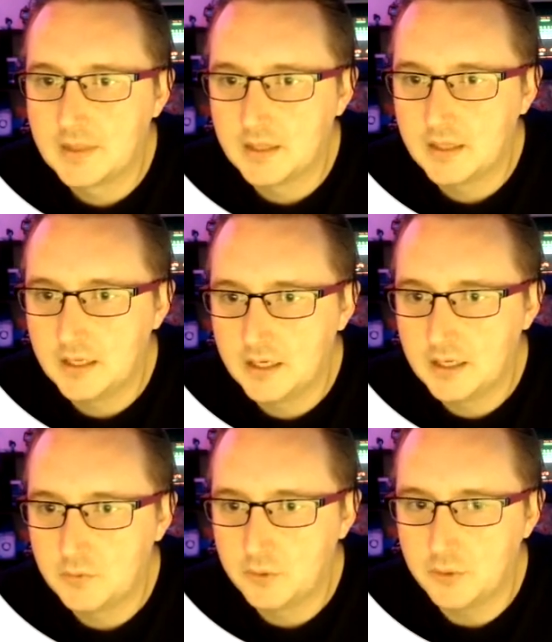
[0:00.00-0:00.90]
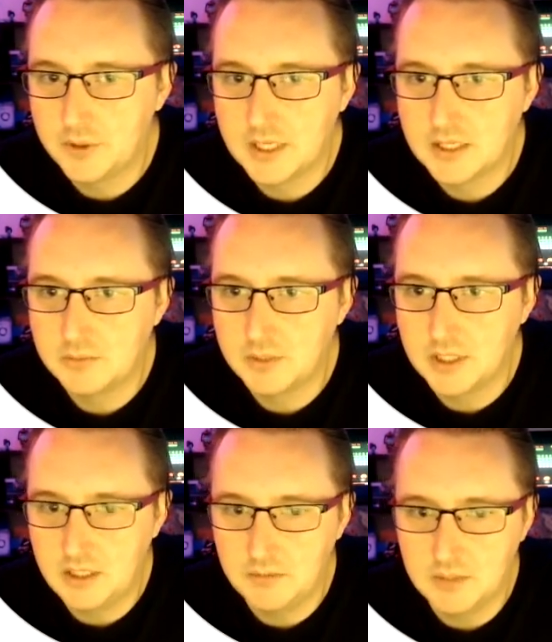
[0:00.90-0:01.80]
and we want that to be
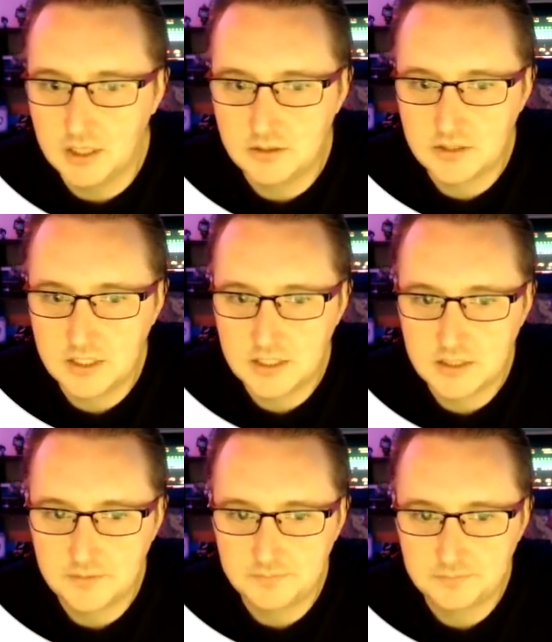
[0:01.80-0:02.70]
an email address,